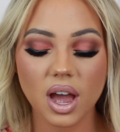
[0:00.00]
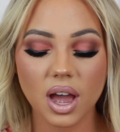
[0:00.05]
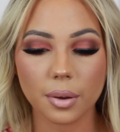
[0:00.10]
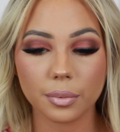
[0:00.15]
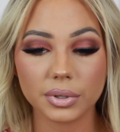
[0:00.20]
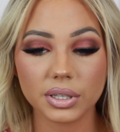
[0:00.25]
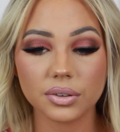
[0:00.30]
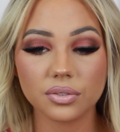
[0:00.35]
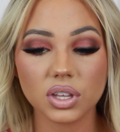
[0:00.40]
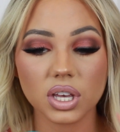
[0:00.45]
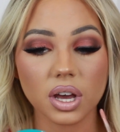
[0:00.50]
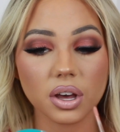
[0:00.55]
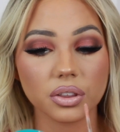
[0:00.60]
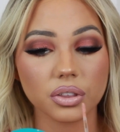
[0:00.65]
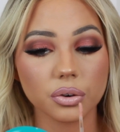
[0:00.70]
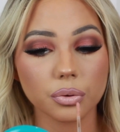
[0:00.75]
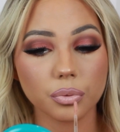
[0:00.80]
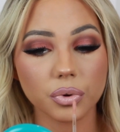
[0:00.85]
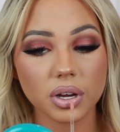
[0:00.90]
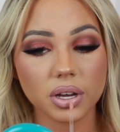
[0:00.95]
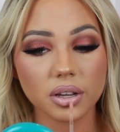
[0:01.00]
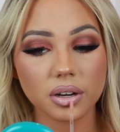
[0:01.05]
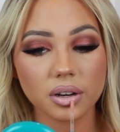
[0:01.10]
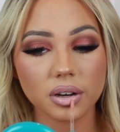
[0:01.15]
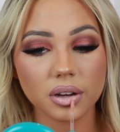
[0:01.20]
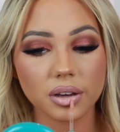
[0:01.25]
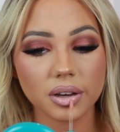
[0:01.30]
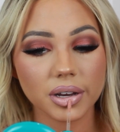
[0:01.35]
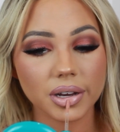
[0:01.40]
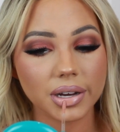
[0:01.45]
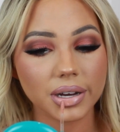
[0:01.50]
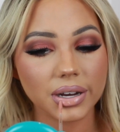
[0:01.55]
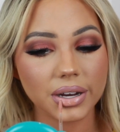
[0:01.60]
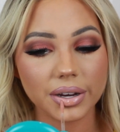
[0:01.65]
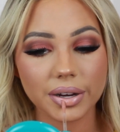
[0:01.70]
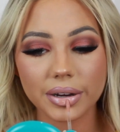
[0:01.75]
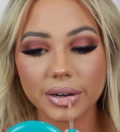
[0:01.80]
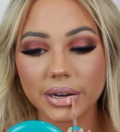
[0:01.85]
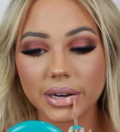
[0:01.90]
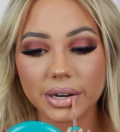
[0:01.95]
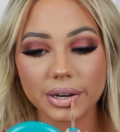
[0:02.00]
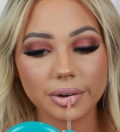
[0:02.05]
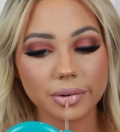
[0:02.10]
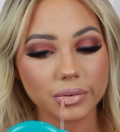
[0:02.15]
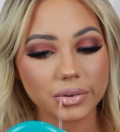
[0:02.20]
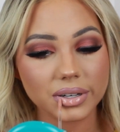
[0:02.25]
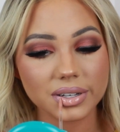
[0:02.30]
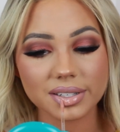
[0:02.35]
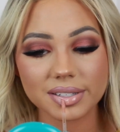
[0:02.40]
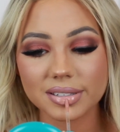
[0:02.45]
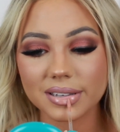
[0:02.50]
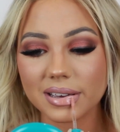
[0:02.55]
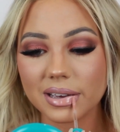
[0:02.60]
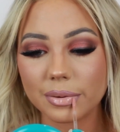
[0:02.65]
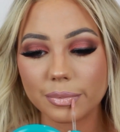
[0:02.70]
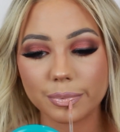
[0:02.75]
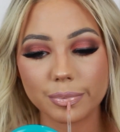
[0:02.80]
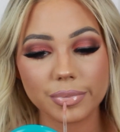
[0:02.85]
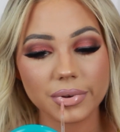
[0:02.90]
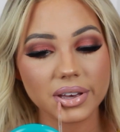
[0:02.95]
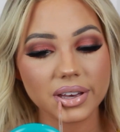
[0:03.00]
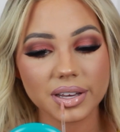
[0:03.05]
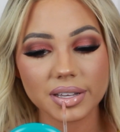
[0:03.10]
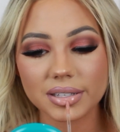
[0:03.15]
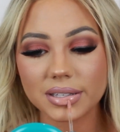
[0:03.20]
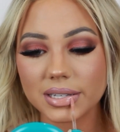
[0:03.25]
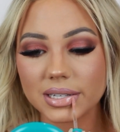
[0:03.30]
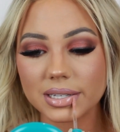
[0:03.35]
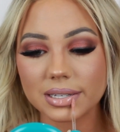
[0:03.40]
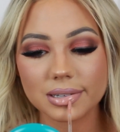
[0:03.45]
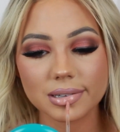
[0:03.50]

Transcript: I believe the other one was a bit